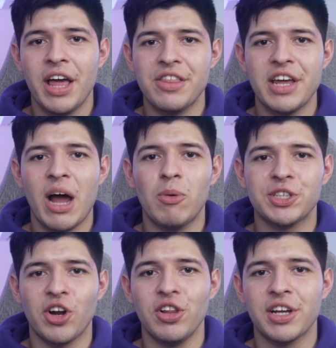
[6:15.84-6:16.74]
then I would
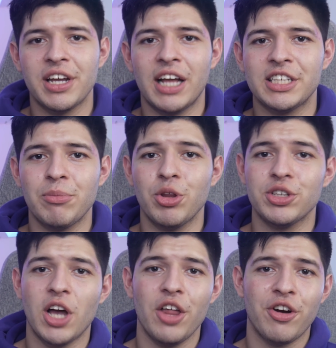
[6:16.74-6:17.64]
start looking at some of
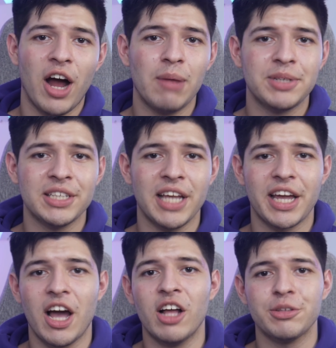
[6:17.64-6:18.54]
those other options
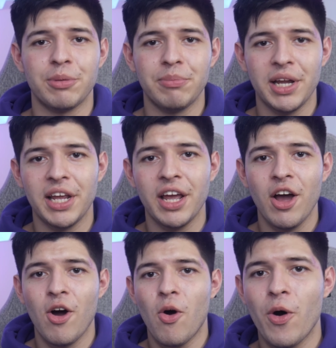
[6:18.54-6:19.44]
like a Huntsman Mini
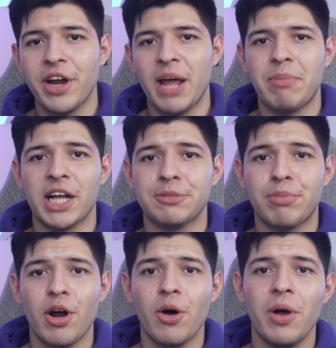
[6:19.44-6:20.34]
or an Apex
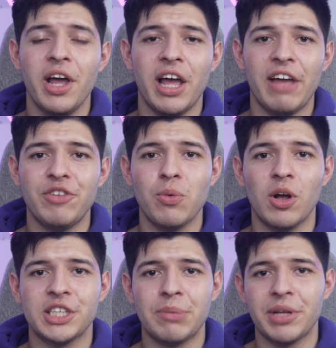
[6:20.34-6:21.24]
Pro if you
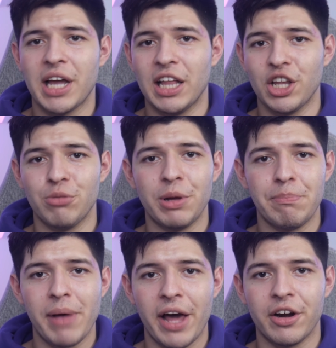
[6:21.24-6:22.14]
want something a little
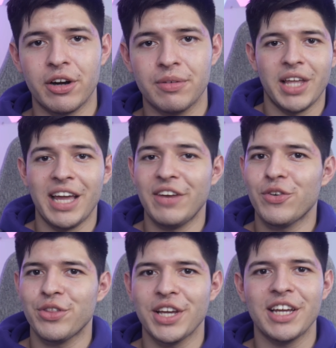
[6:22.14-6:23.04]
bit better. And if
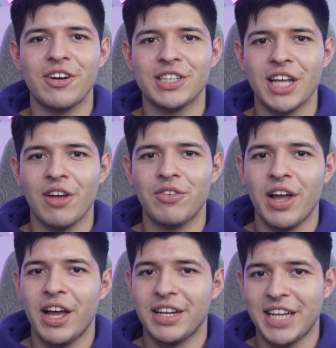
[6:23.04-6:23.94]
you're thinking to yourself,
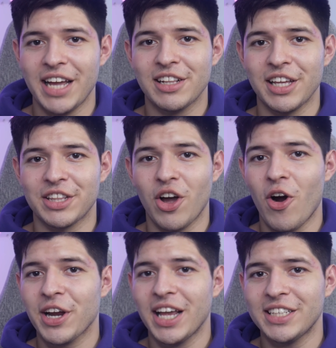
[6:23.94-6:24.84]
Clique, the
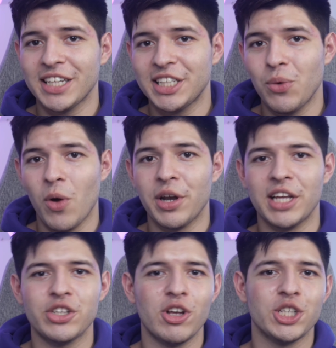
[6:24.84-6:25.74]
RK61
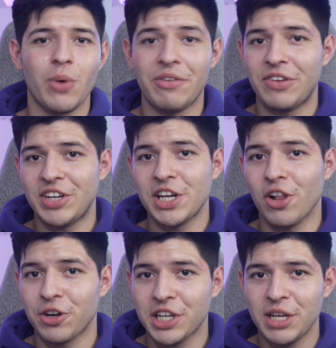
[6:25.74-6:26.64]
is also a
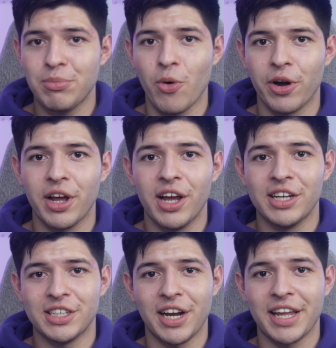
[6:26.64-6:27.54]
$50 keyboard.
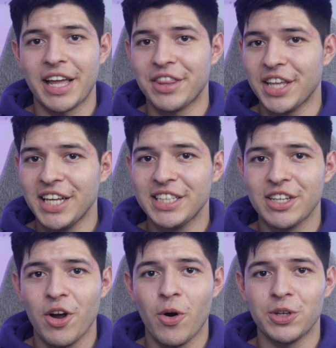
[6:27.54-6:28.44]
Should I get
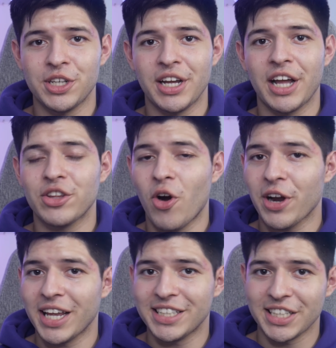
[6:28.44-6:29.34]
this or should I get the
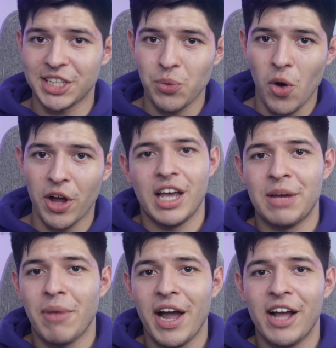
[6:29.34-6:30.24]
RK61?
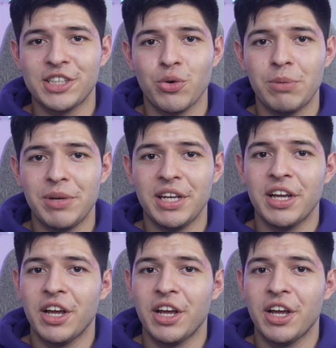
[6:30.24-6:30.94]
And my answer would be,